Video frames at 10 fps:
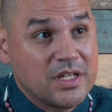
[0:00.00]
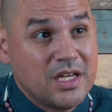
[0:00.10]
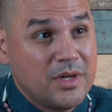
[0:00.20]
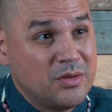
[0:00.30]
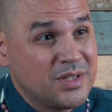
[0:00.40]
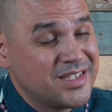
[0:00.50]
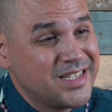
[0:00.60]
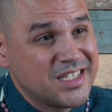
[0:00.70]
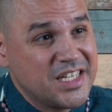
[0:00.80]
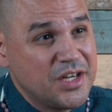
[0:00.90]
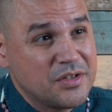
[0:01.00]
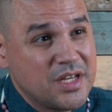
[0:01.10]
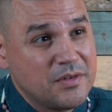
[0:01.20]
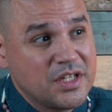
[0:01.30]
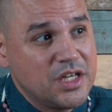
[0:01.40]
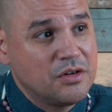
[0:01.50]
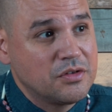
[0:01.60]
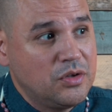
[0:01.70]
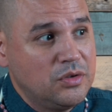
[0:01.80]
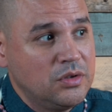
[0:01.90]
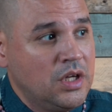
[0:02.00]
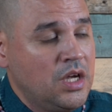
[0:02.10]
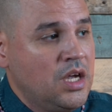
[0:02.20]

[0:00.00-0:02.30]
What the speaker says: the time I was 16 or 17 years old,